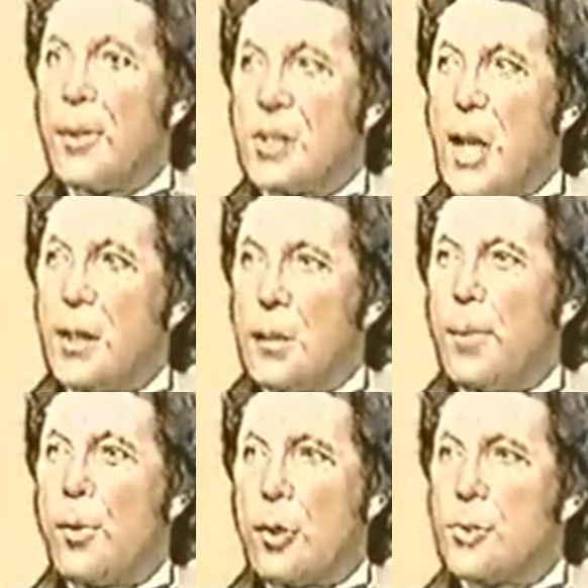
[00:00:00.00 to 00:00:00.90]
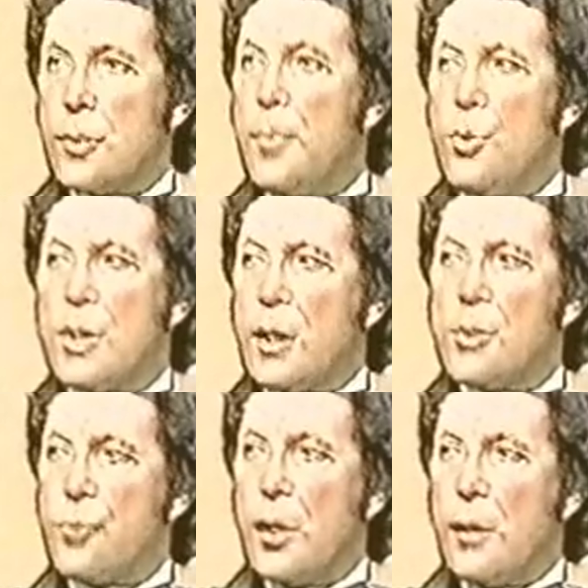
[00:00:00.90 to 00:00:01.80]
Well, I'm excited about it because the music
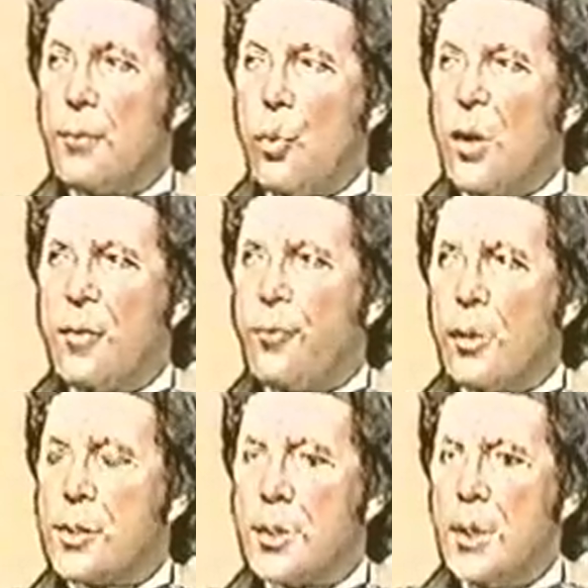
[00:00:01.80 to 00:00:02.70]
is really wonderful.